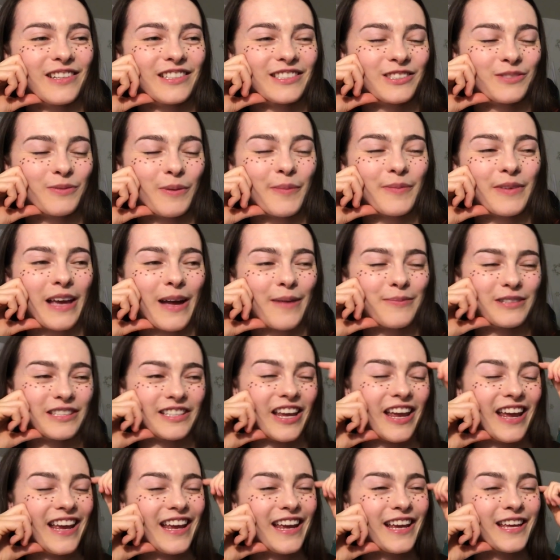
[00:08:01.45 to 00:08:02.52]
swim cap to
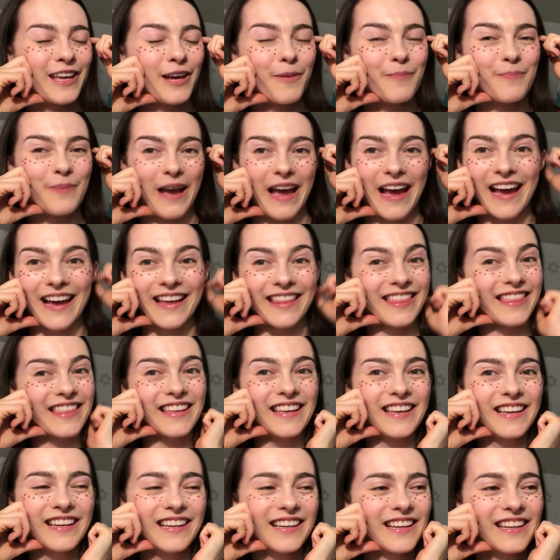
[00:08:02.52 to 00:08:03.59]
take a bath.
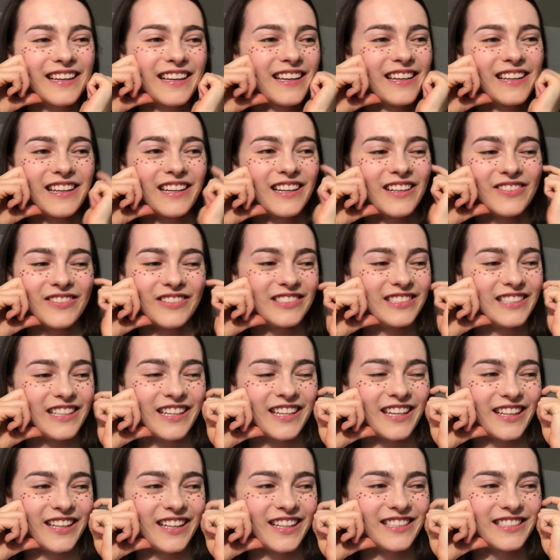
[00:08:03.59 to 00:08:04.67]

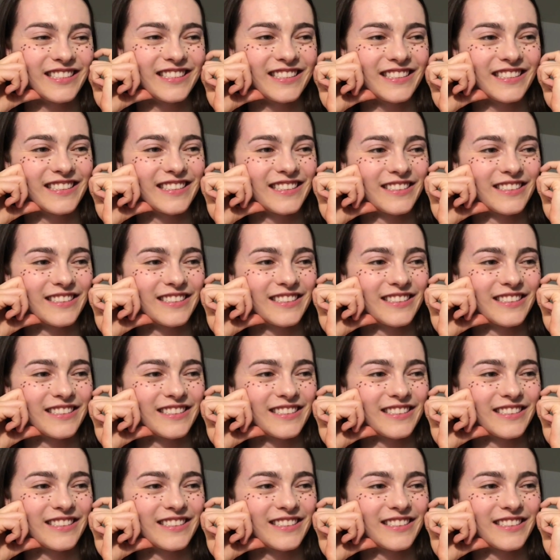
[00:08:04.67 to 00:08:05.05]
Ridiculous.